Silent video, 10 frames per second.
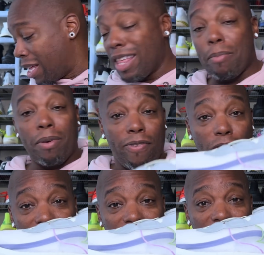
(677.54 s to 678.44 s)
that
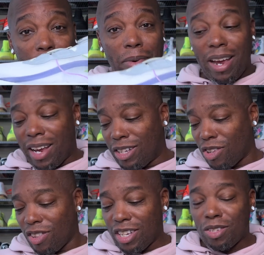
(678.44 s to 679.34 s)
before I could get my hands
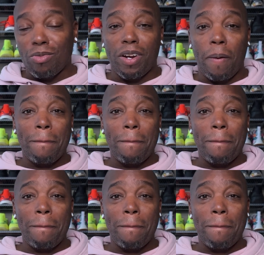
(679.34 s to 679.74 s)
on this one,